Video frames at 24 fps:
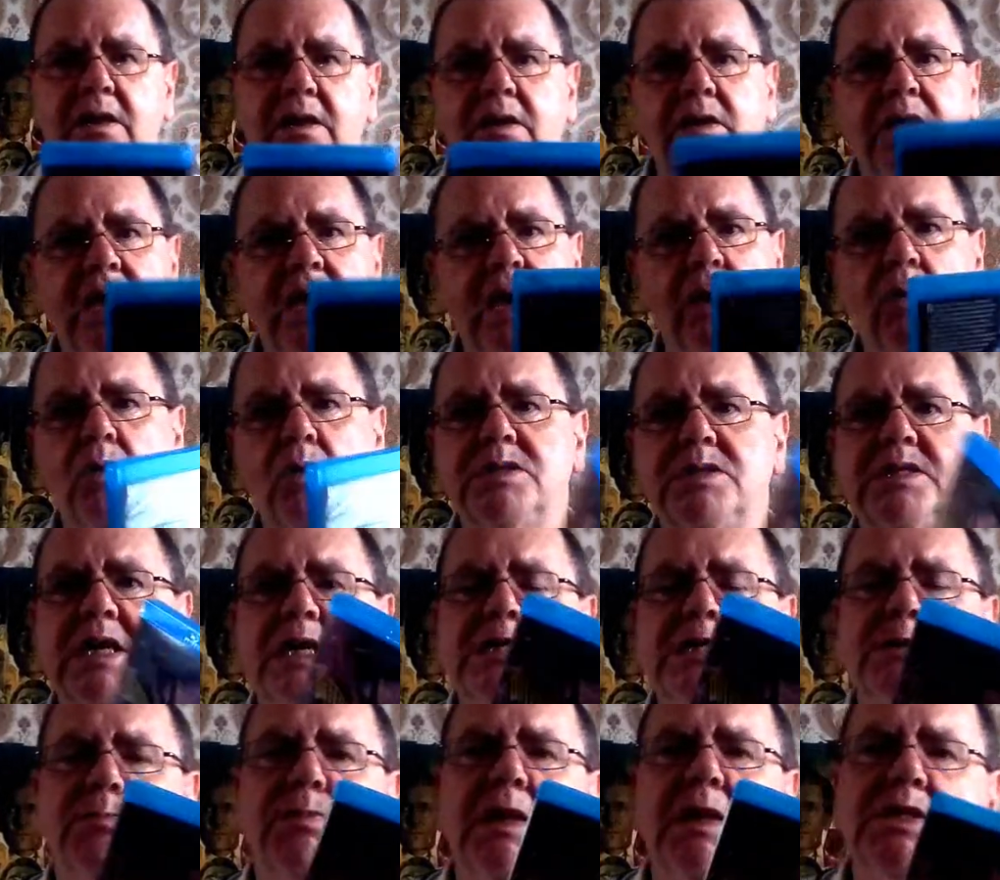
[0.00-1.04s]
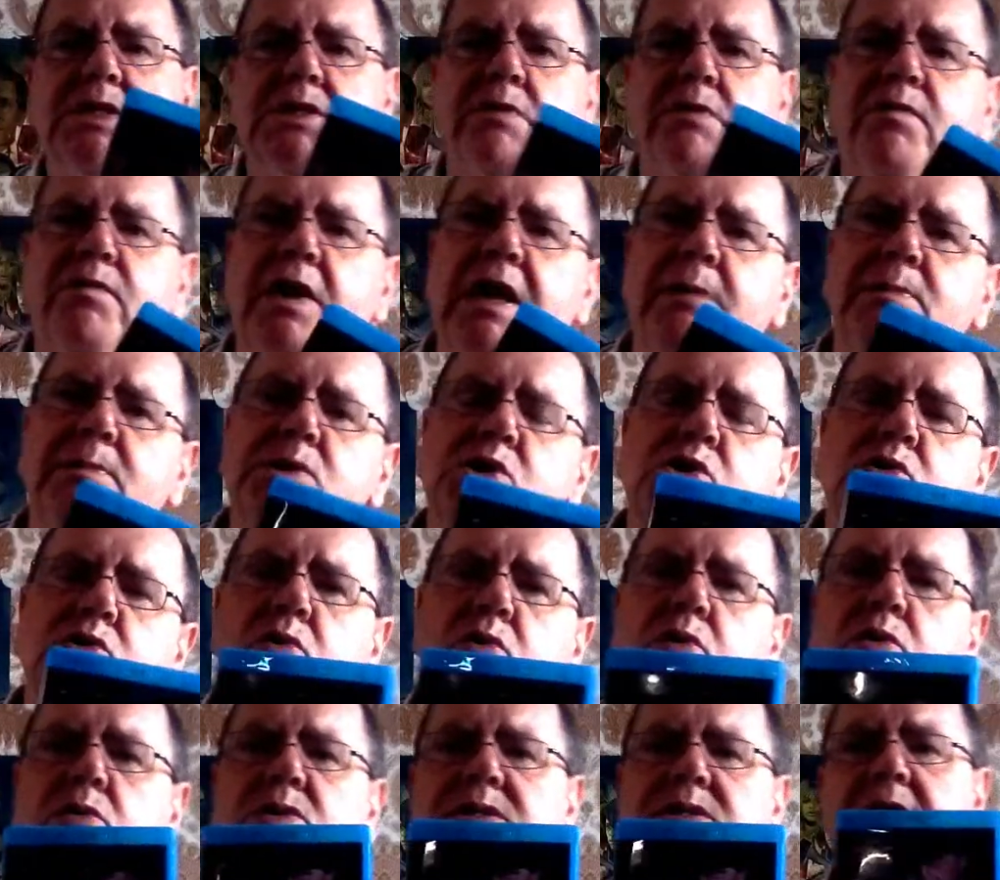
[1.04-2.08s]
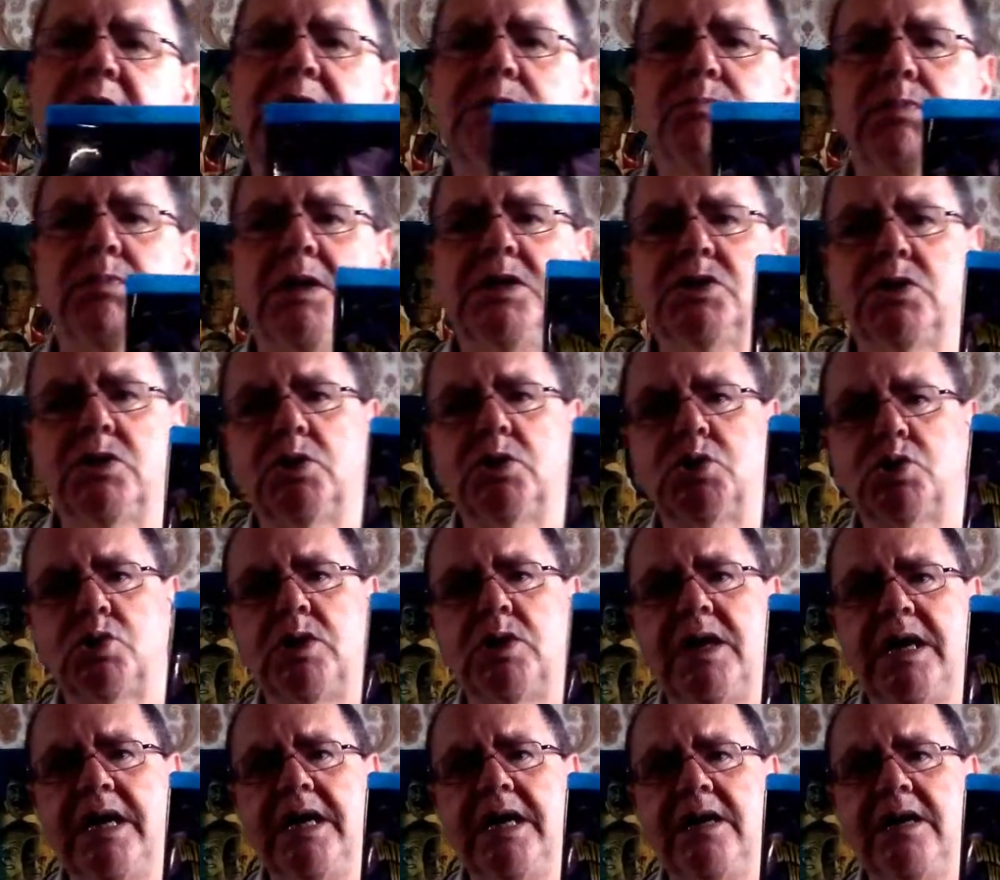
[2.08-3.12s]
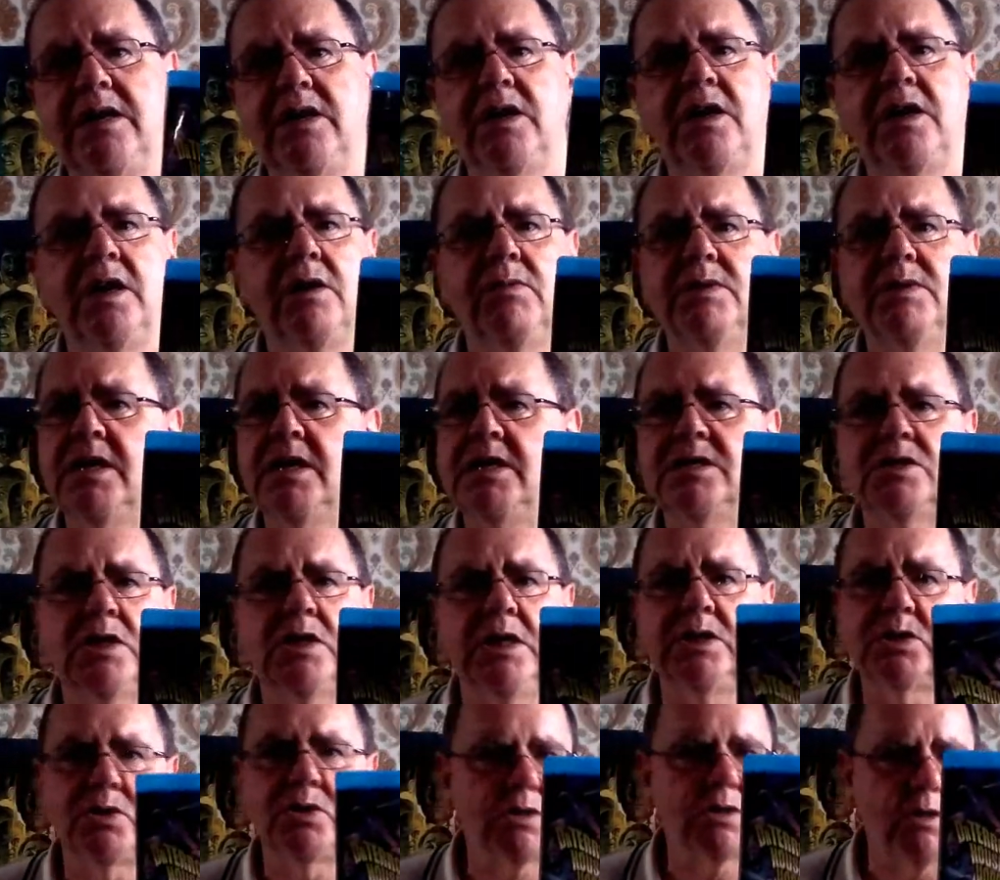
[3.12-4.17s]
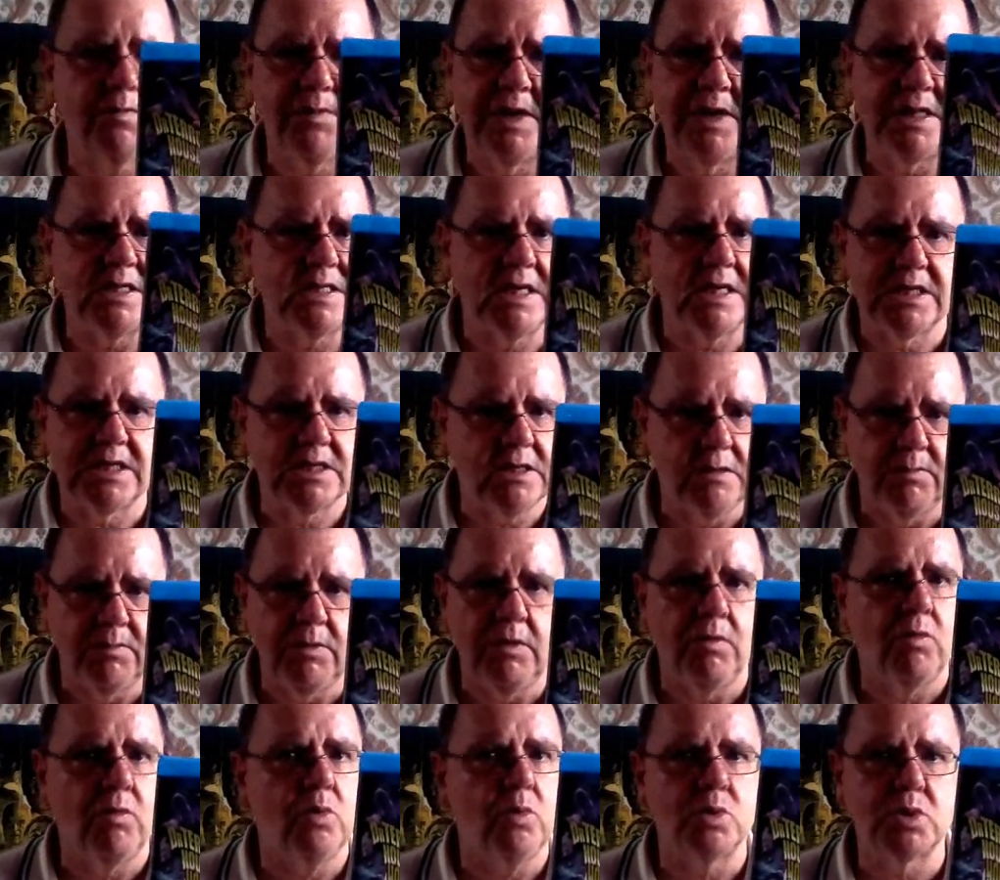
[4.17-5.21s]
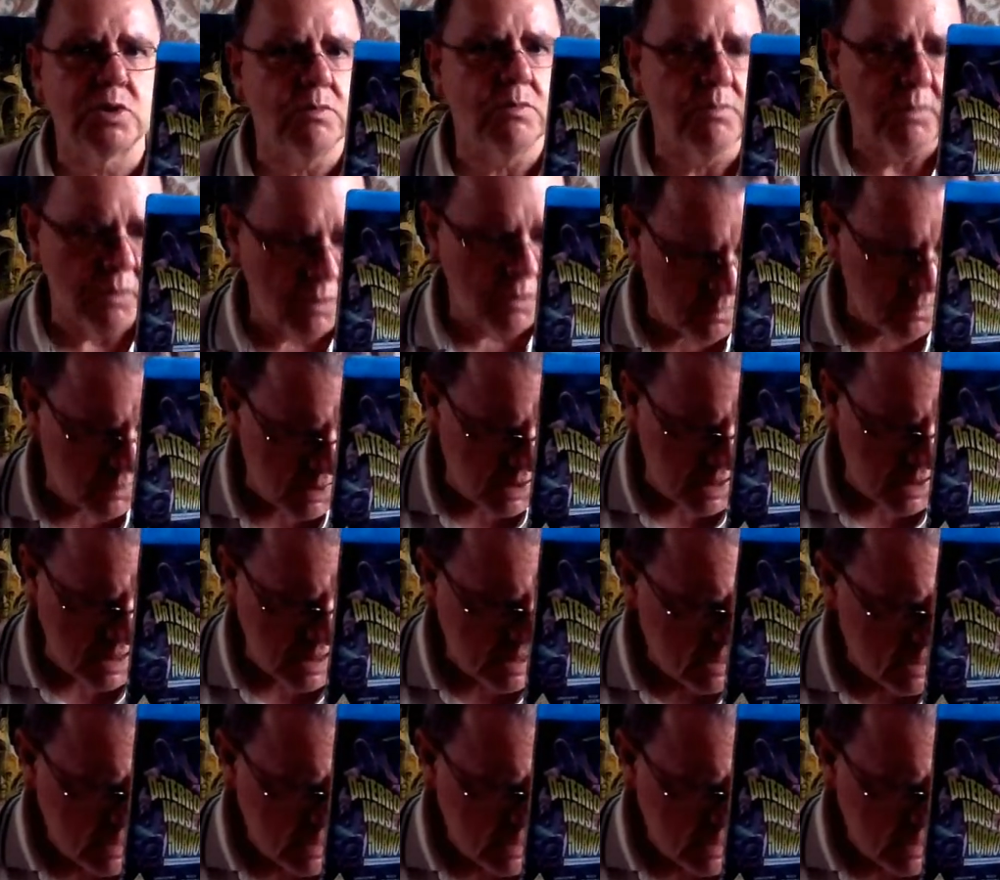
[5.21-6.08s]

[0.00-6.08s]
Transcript: Yeah, all takes place, the frame and story all takes place on a train. You know, it, it's just a fantastically awesome movie.